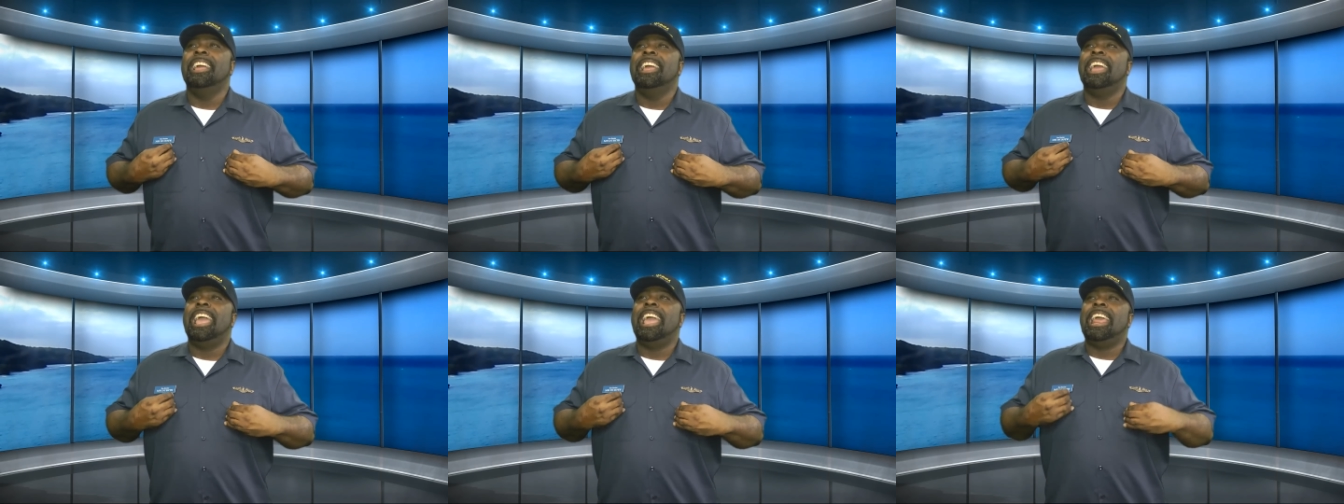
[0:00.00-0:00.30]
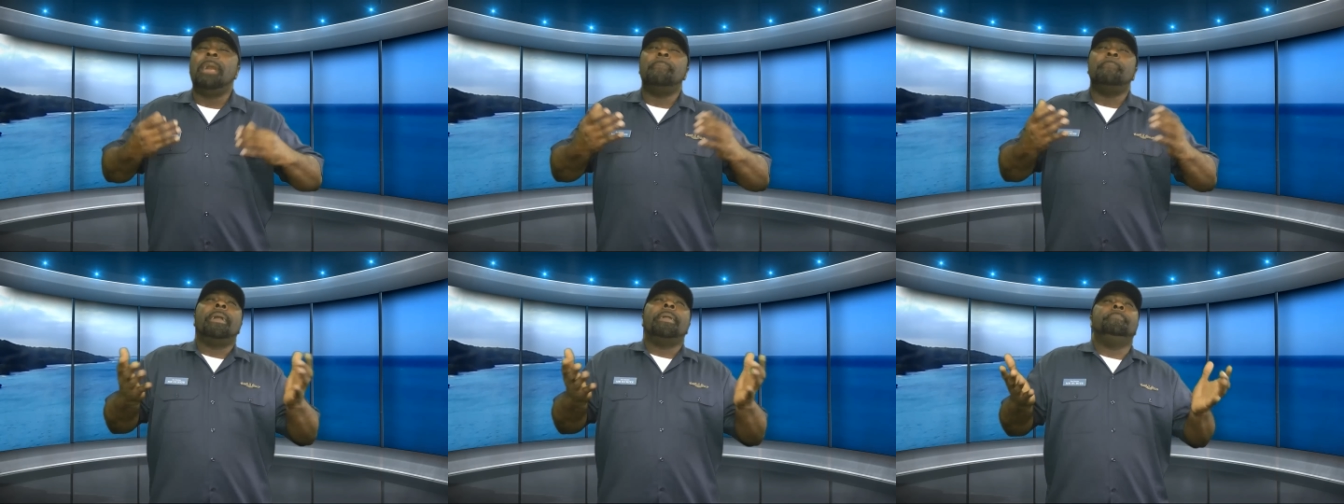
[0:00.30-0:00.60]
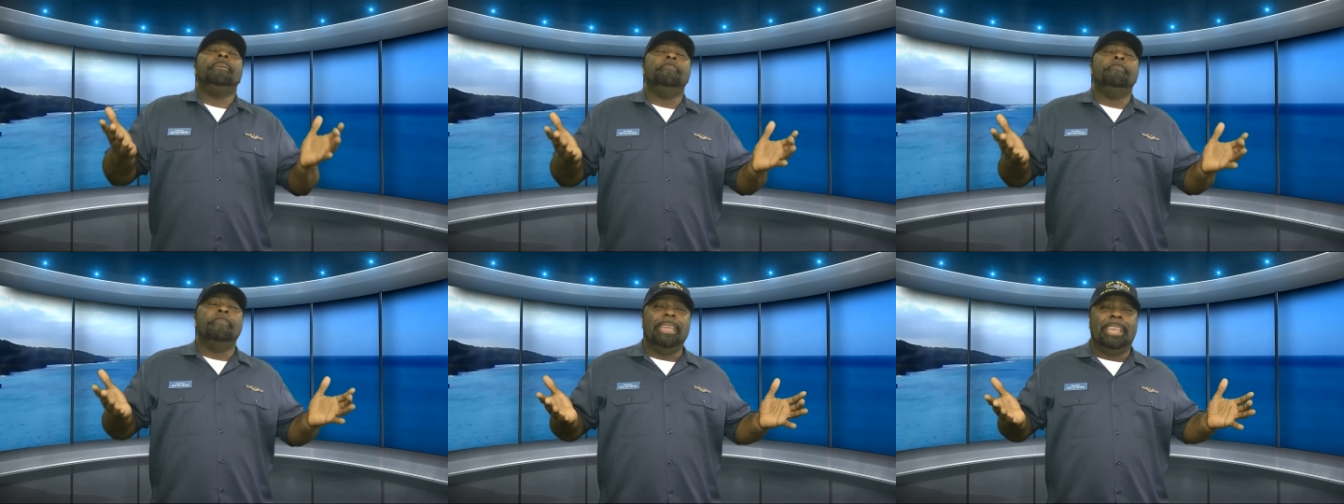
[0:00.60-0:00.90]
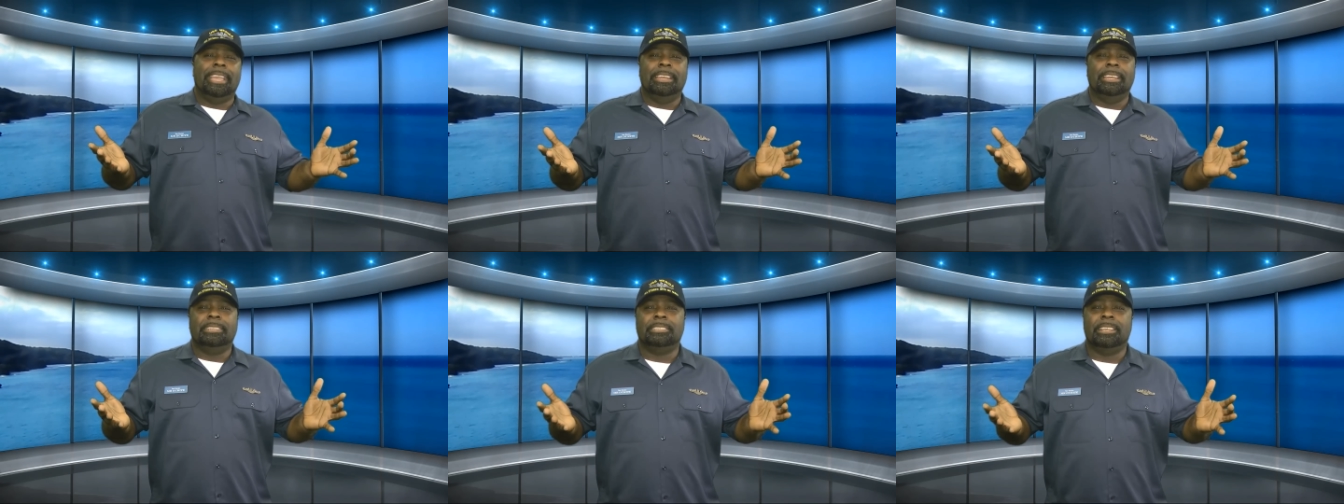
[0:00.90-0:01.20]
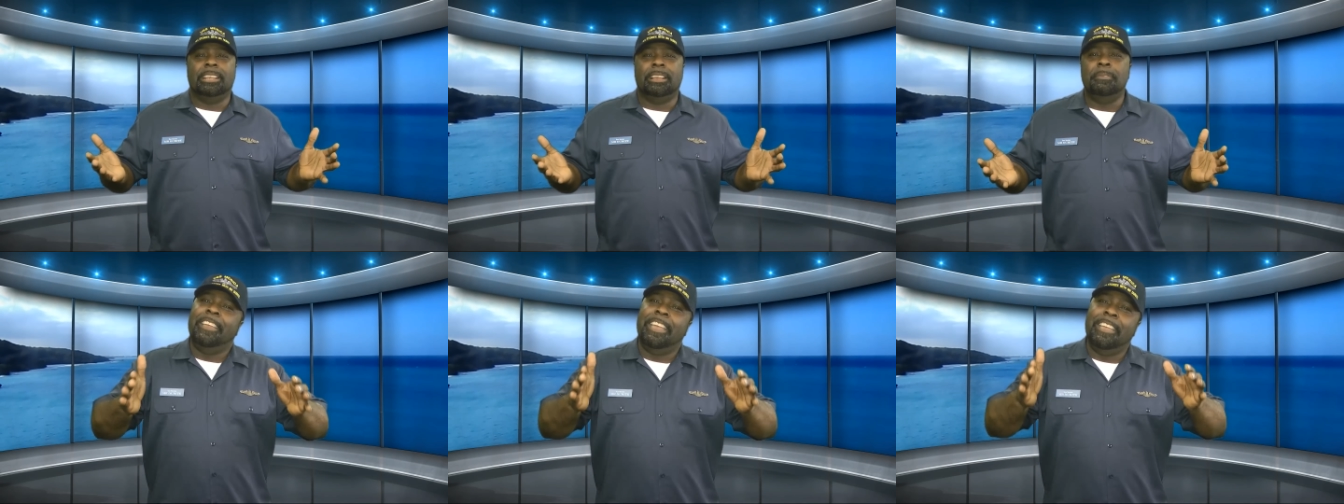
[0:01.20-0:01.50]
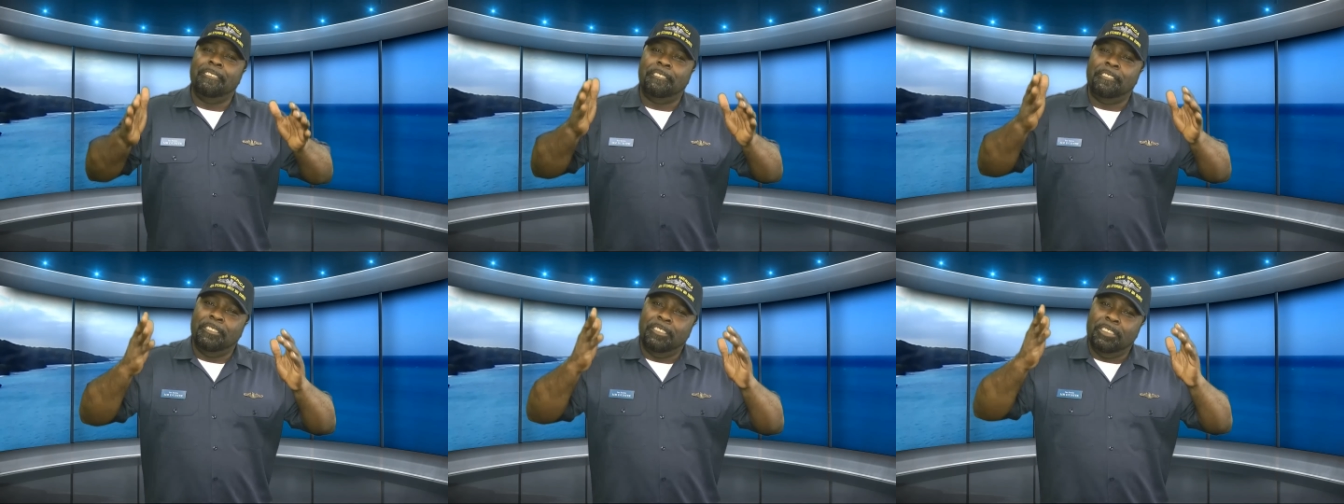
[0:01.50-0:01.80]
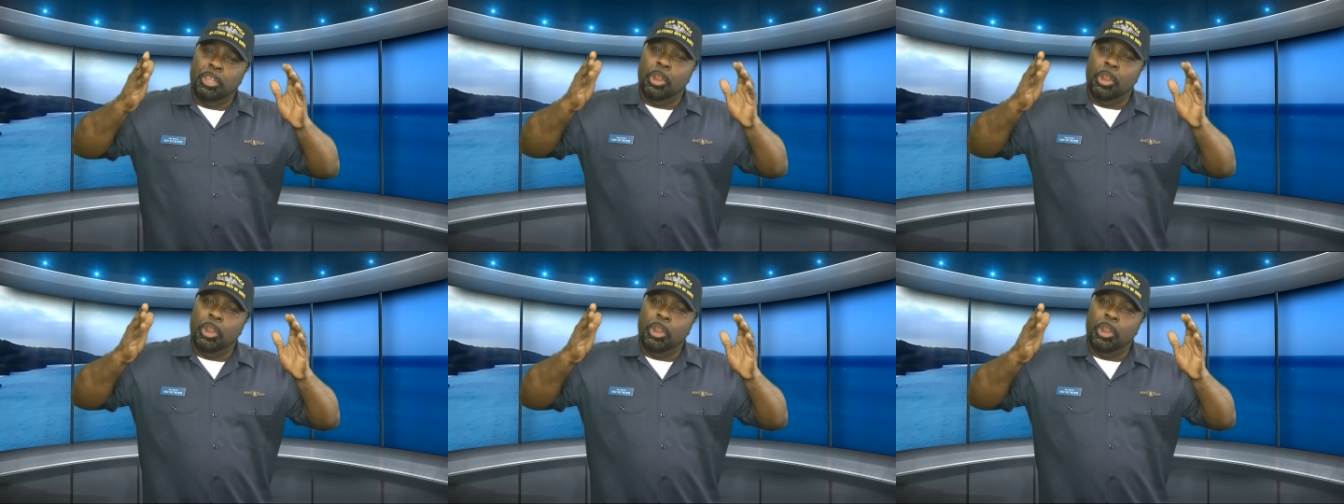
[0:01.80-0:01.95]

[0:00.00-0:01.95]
And I might be making this up. If you